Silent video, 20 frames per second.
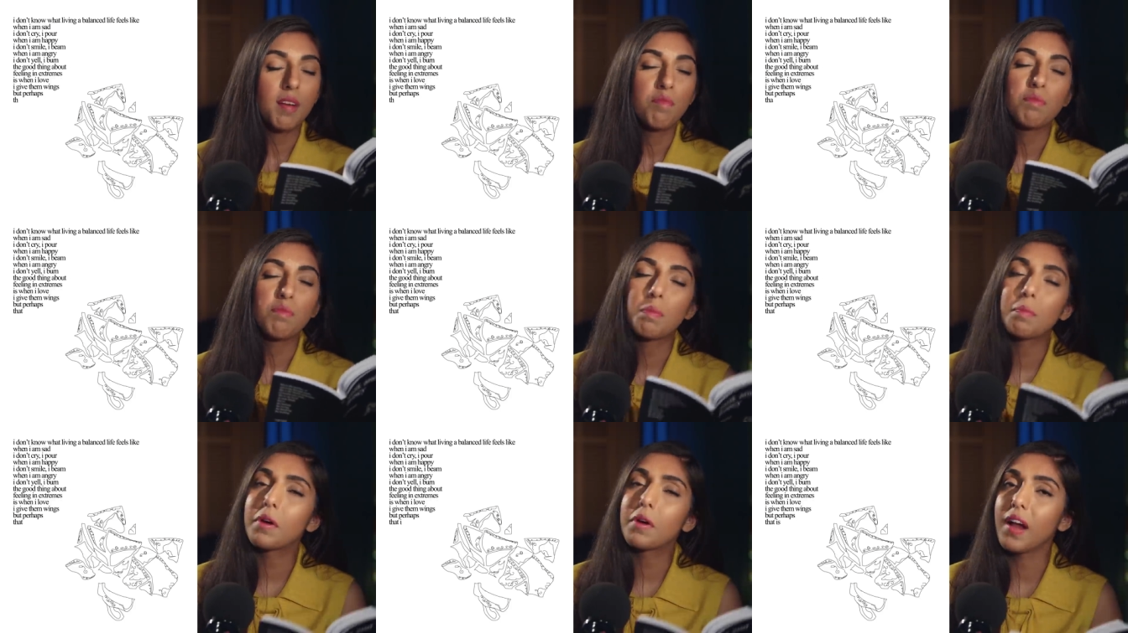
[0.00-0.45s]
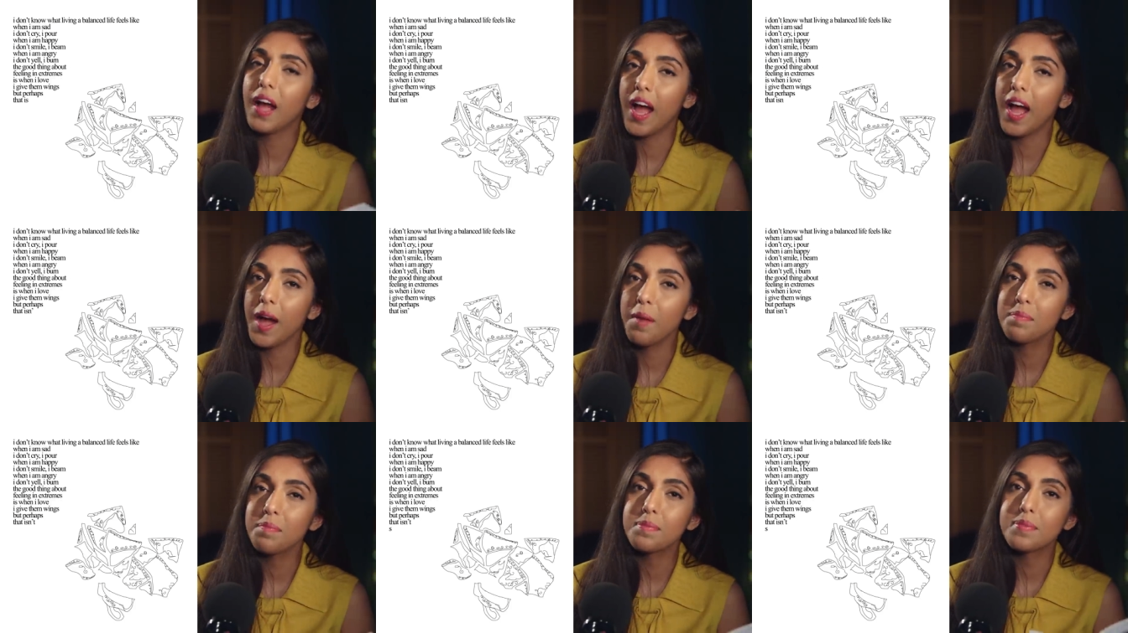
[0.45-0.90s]
But
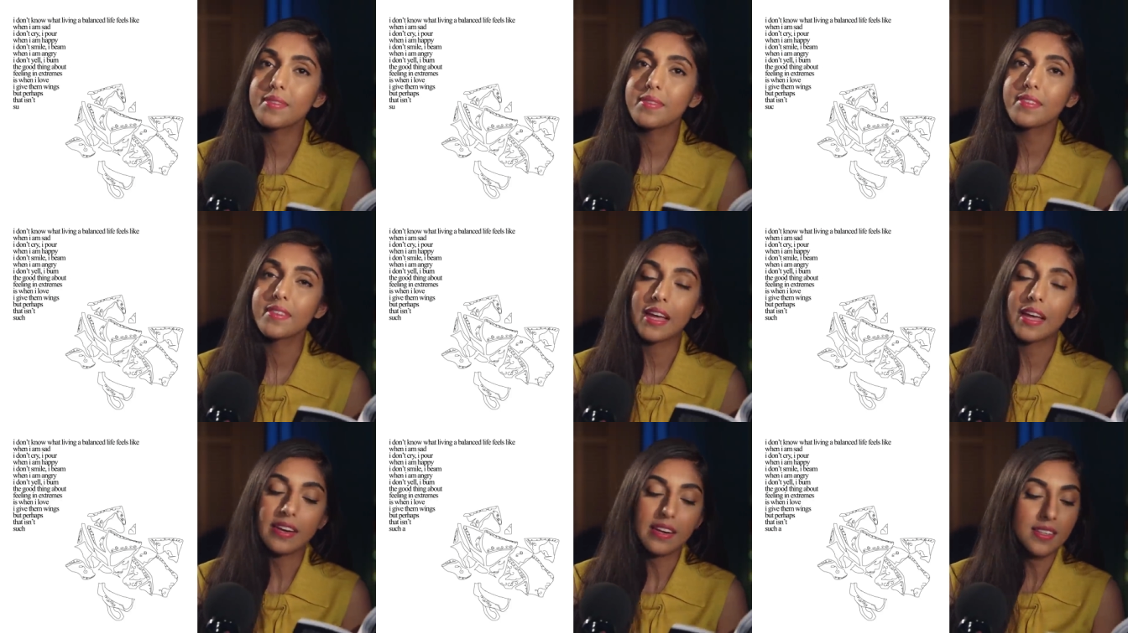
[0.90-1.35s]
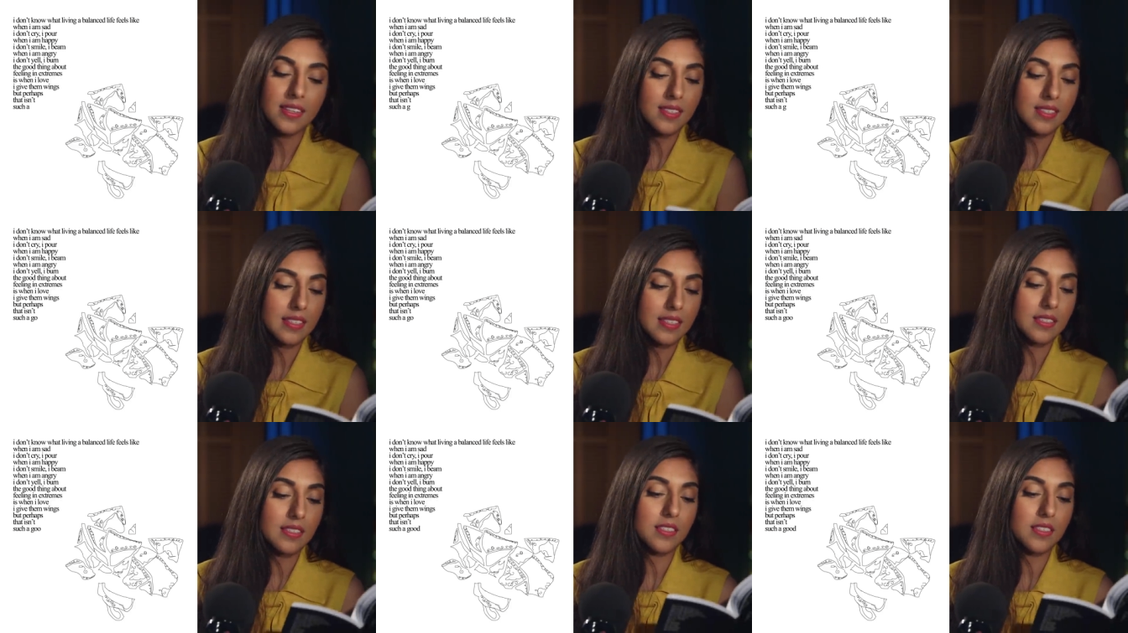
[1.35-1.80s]
perhaps that
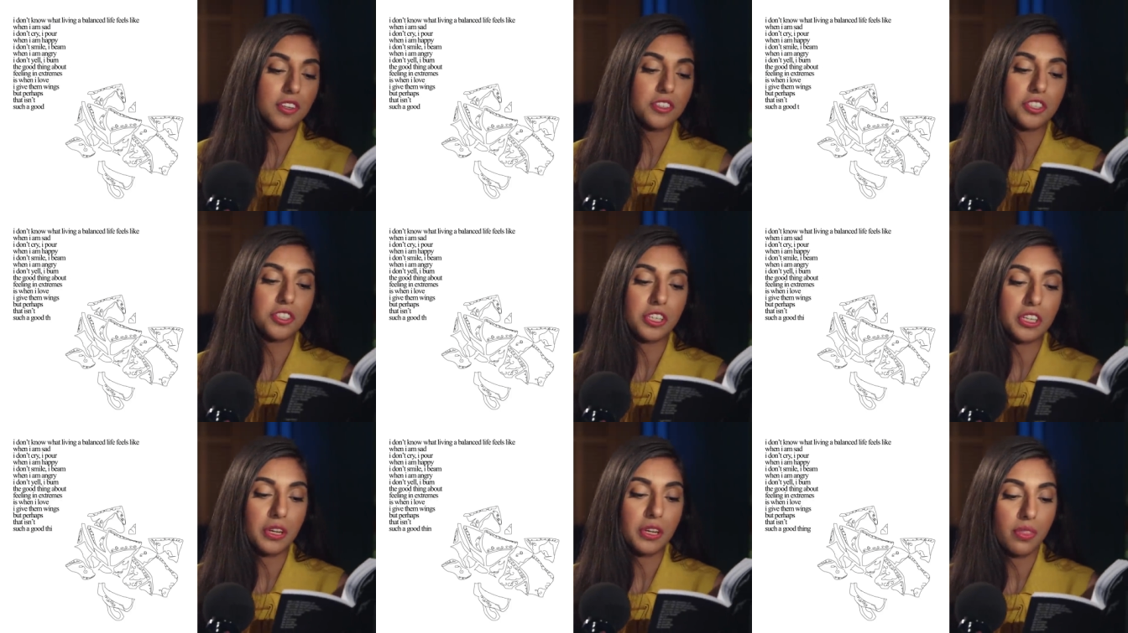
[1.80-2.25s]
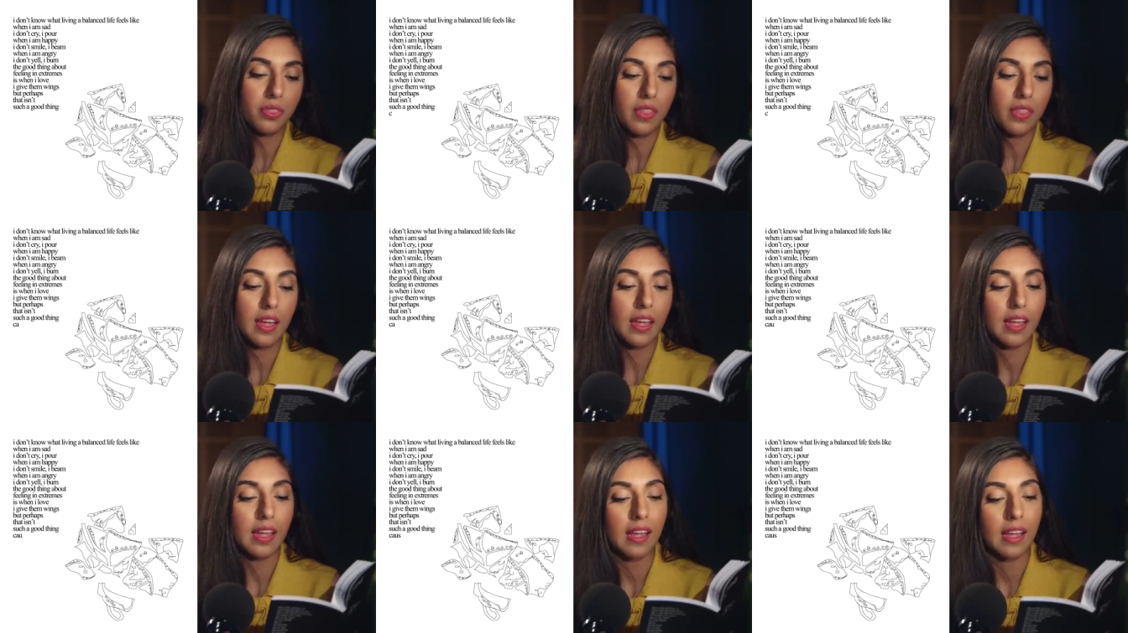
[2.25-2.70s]
isn't such a good
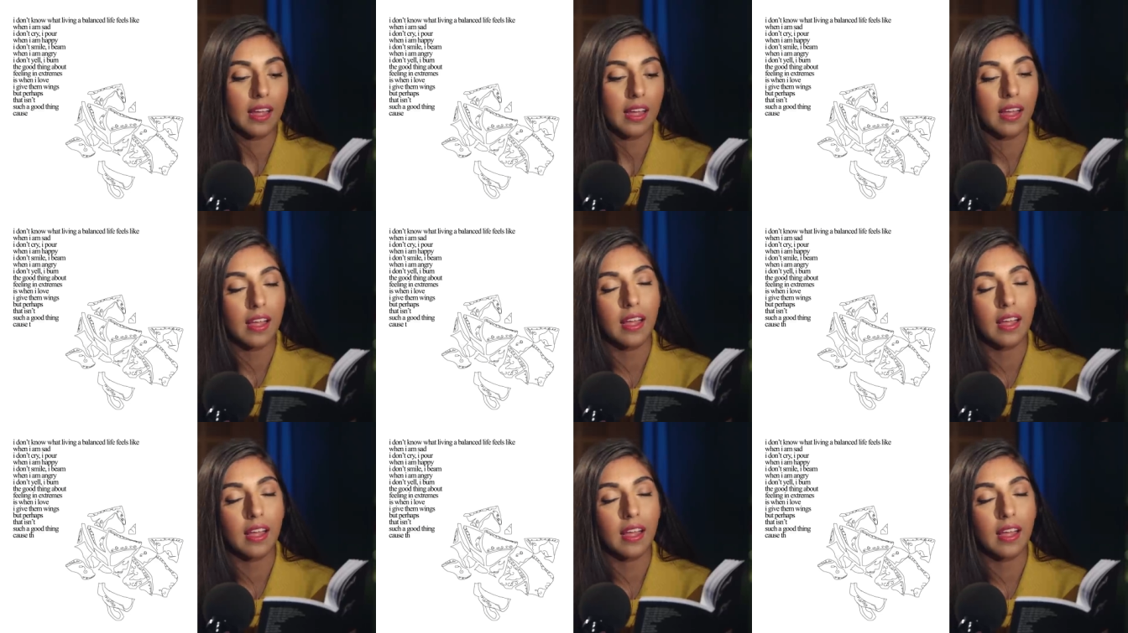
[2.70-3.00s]
thing,